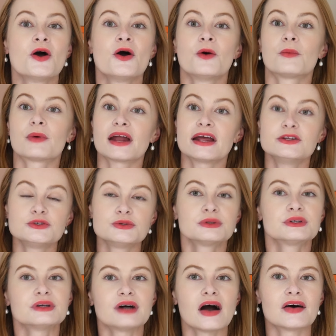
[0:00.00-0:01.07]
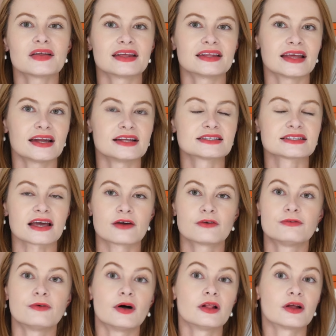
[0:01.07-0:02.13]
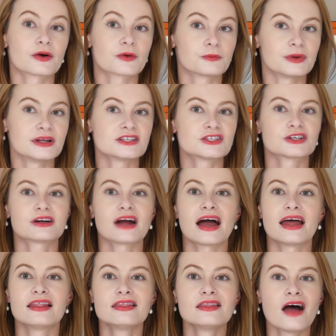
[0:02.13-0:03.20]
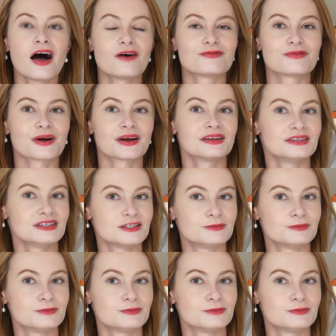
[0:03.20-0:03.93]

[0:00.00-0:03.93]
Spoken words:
when I do go out and that it's like fall or winter, I love wearing these